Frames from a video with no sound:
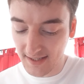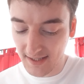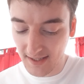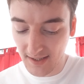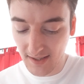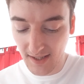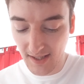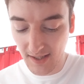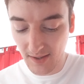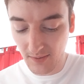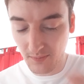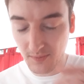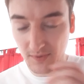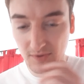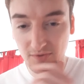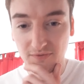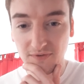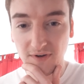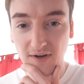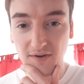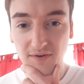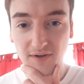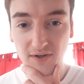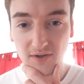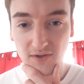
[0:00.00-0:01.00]
It was
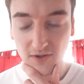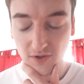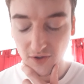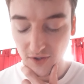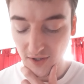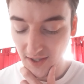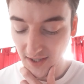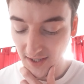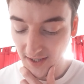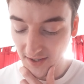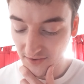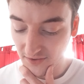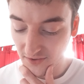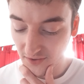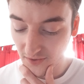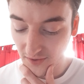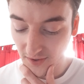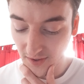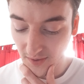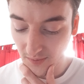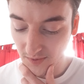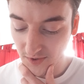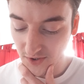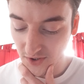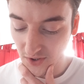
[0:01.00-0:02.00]
very unlucky. I thought
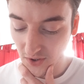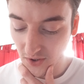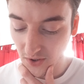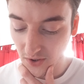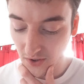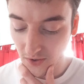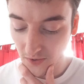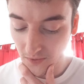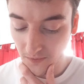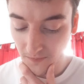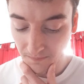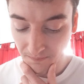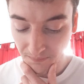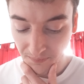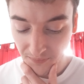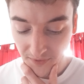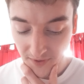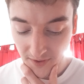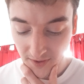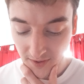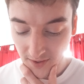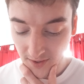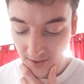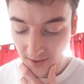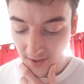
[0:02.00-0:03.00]
it was a goal.
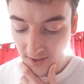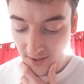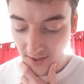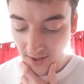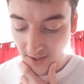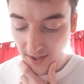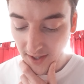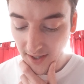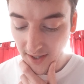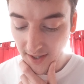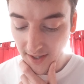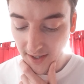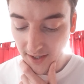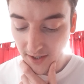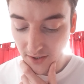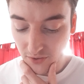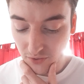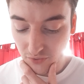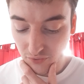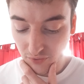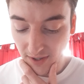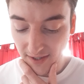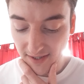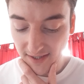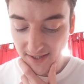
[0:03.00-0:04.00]

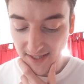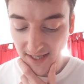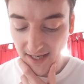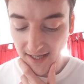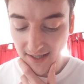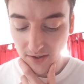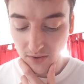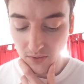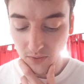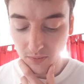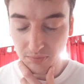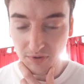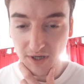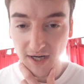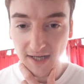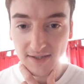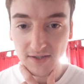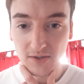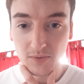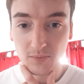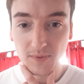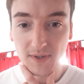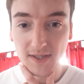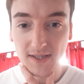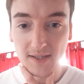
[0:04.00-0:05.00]
Great tackle,
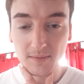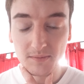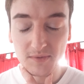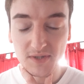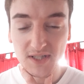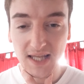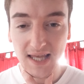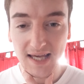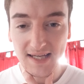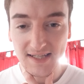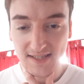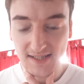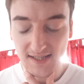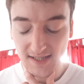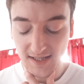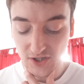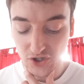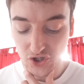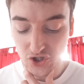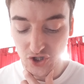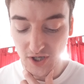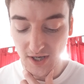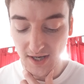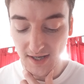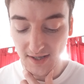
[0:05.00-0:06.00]
Brandon Williams,
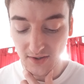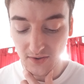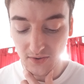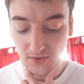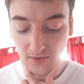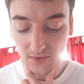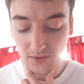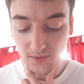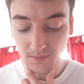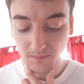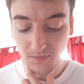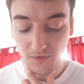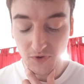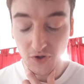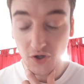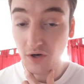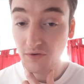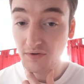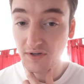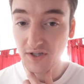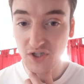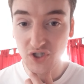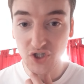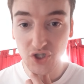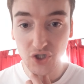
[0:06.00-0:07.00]
last-ditch tackle.
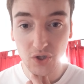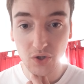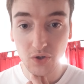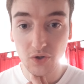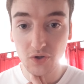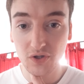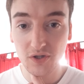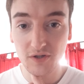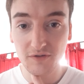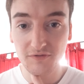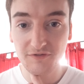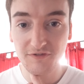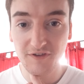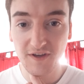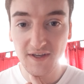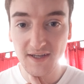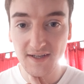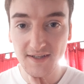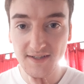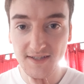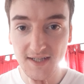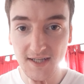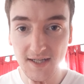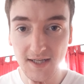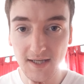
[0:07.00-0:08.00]
Norwich looked a fitter
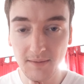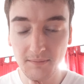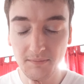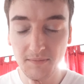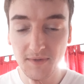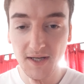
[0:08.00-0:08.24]
team.